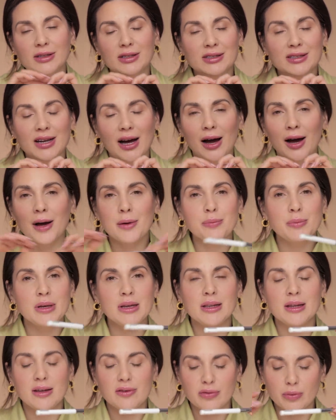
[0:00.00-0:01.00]
It's
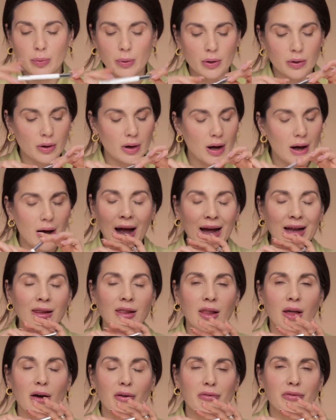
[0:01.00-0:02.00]
unbelievable. I
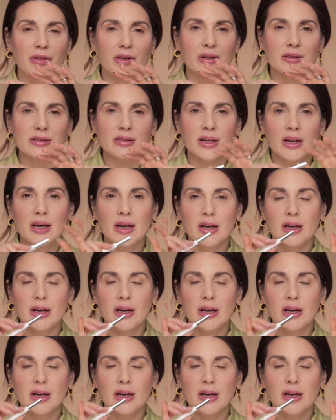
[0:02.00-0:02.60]
love this.